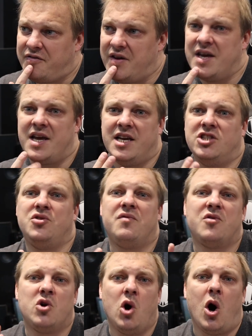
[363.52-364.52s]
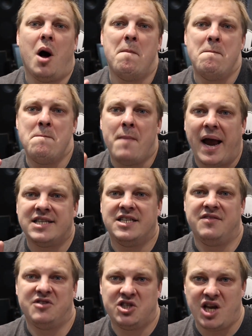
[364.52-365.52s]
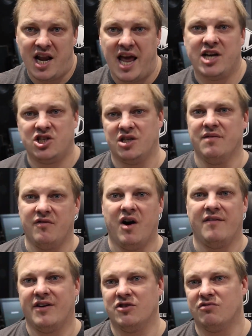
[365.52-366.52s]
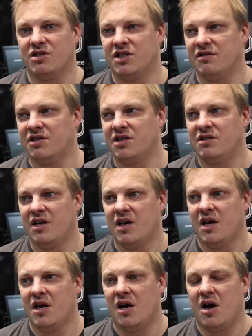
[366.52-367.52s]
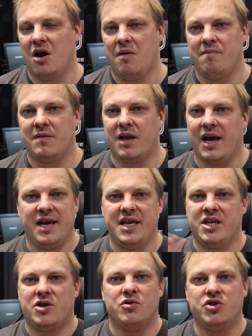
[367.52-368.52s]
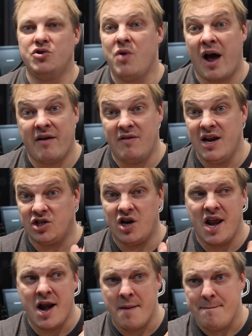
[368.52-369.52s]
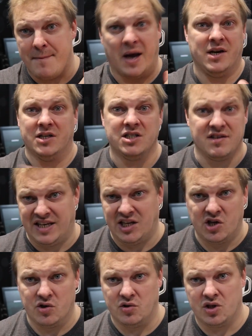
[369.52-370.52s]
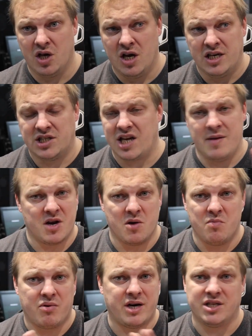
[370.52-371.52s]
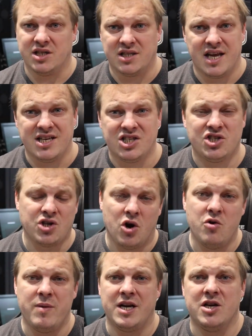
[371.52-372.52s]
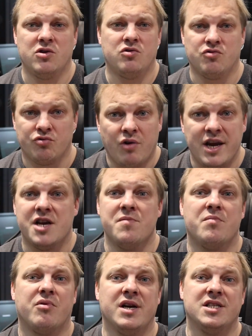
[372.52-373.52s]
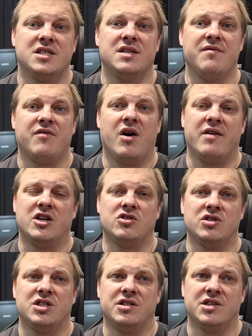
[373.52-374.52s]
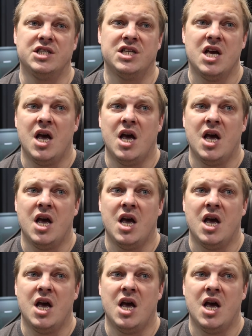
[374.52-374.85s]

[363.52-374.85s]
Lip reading: thing is you've got a massive selection in 500 series. Like EQs, you have literally an abundance of EQs. Same with compressors. There's so many great compressors in 500 series.